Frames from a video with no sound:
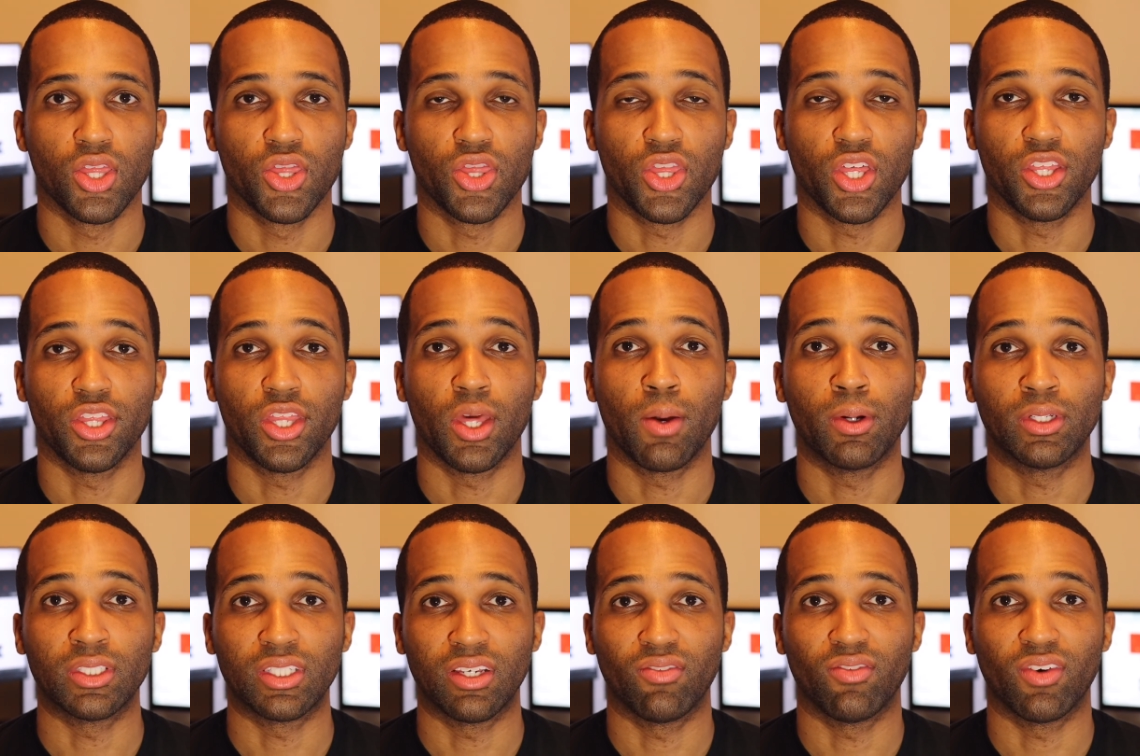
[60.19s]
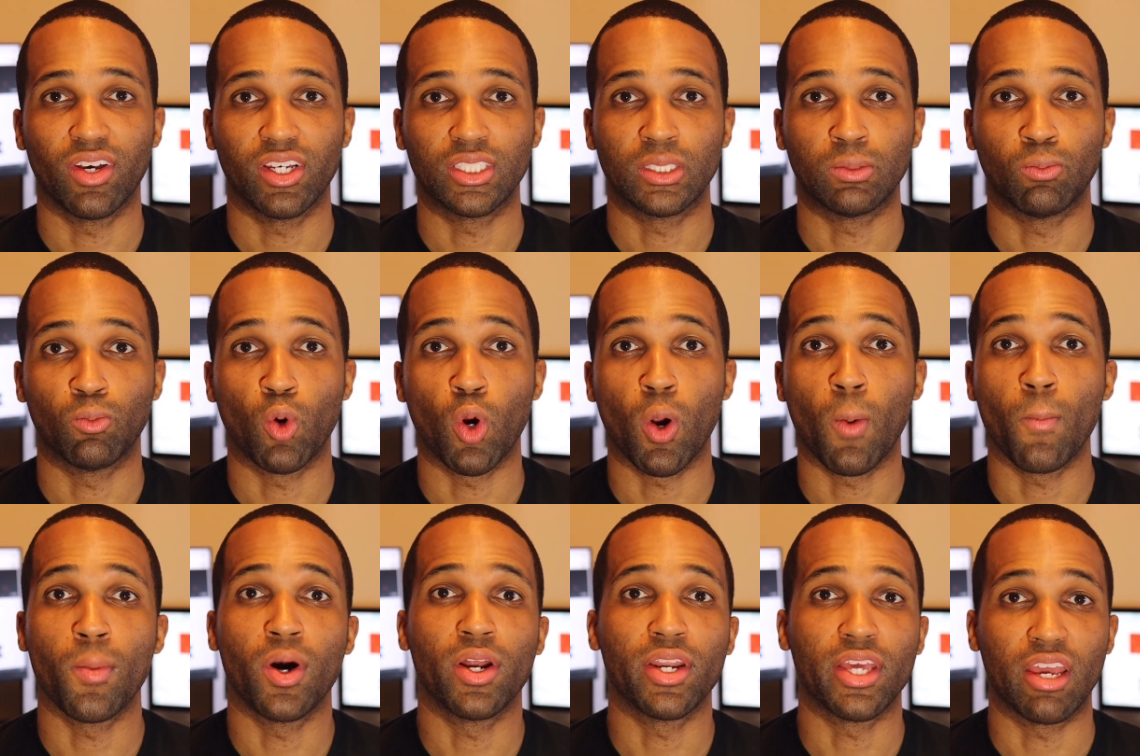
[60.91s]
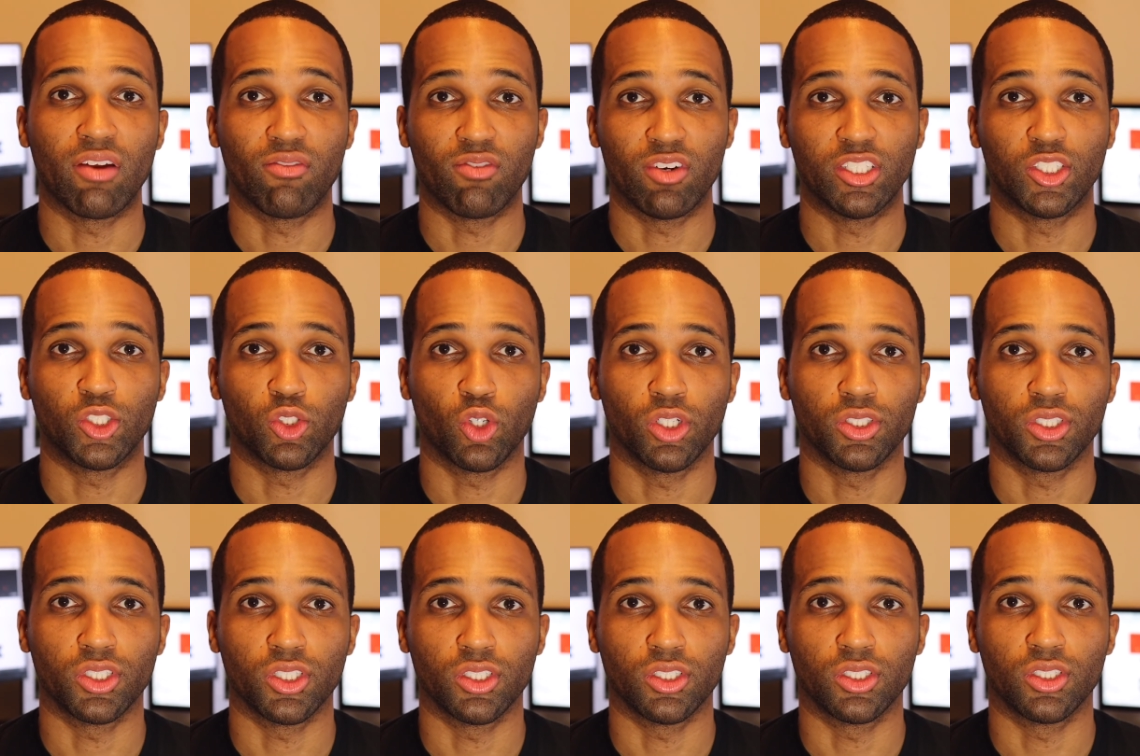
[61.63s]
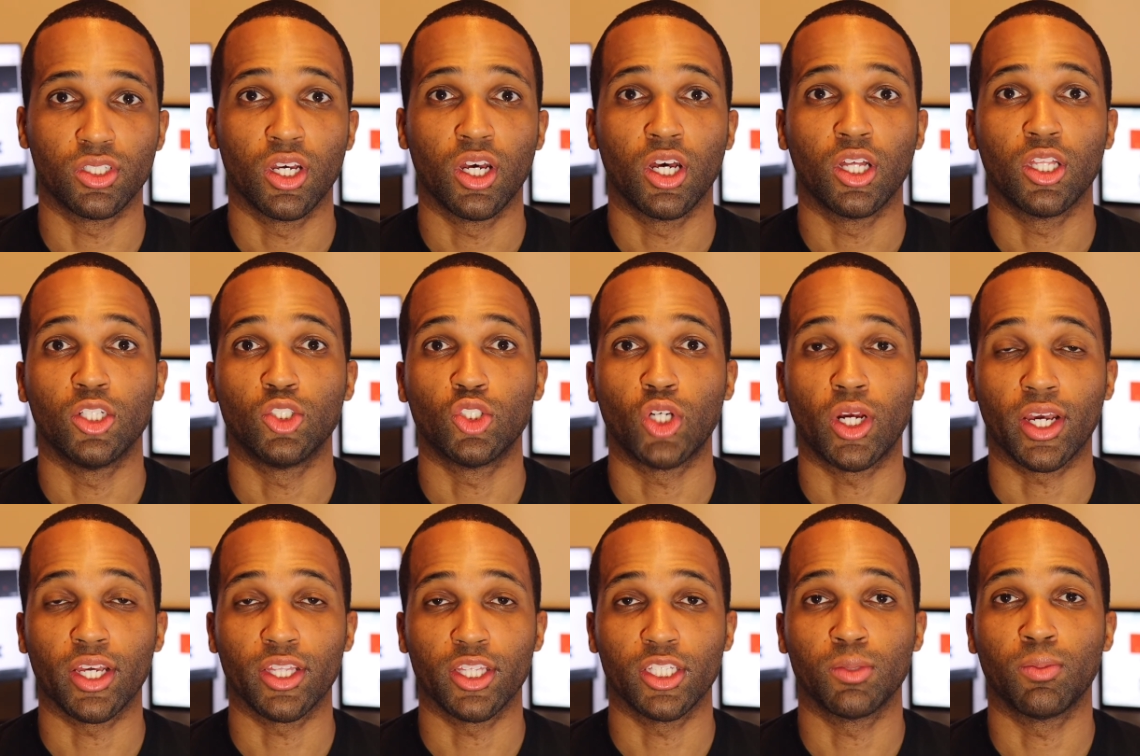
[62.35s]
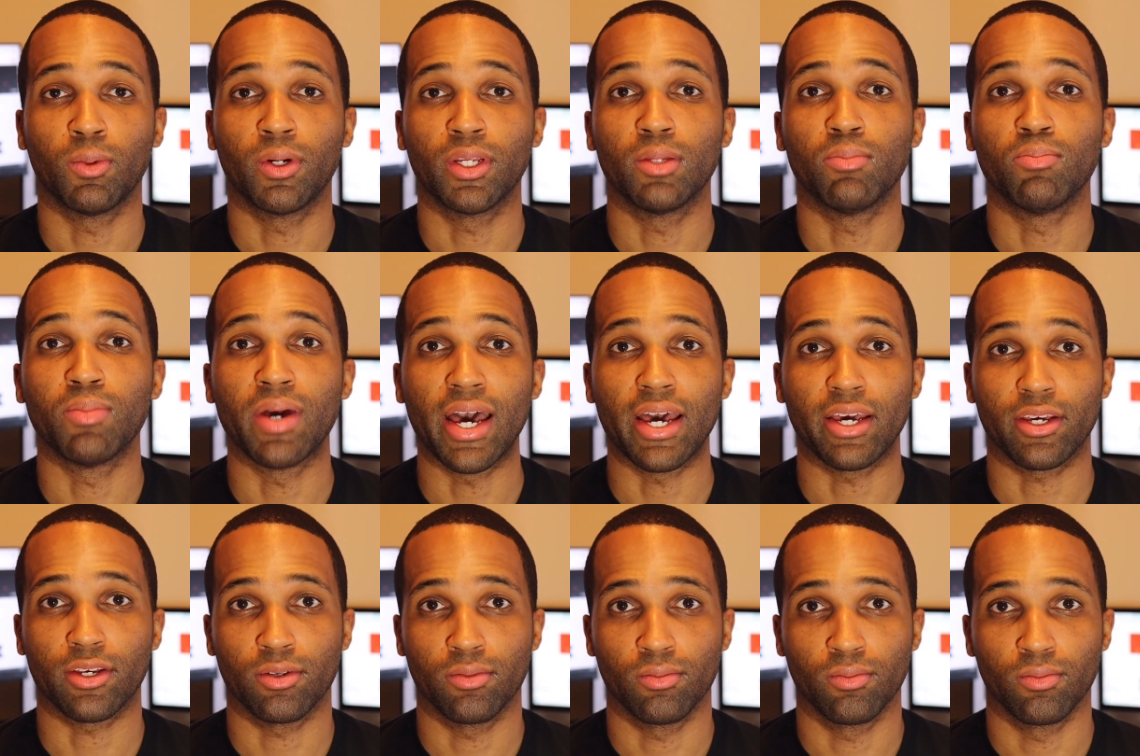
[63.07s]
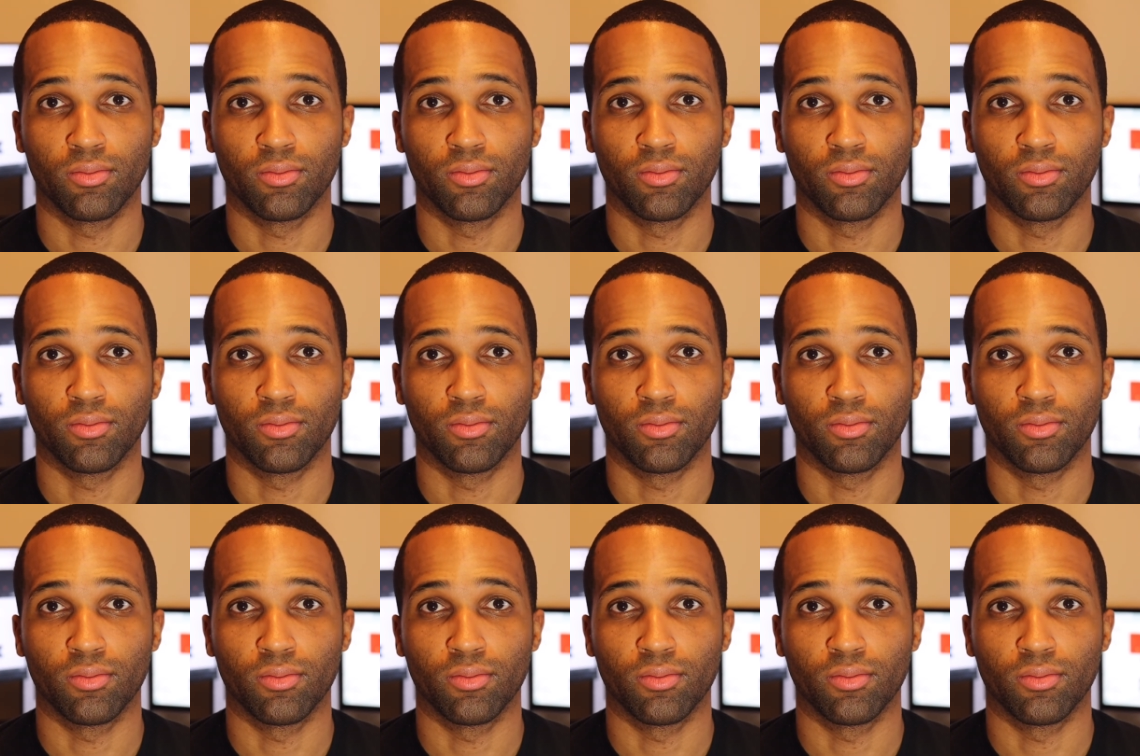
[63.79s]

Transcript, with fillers: Then they must invest more money and resources to try to get this money back.